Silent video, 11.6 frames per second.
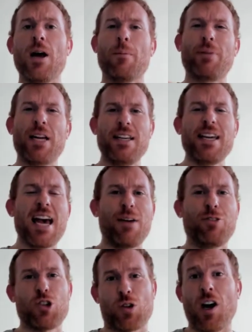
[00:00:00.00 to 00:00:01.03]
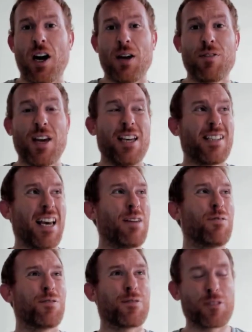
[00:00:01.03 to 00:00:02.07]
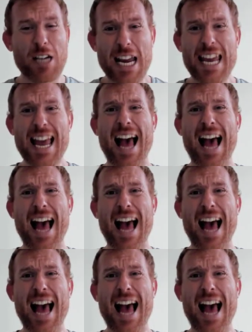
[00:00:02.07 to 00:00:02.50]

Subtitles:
PDF Drive is a free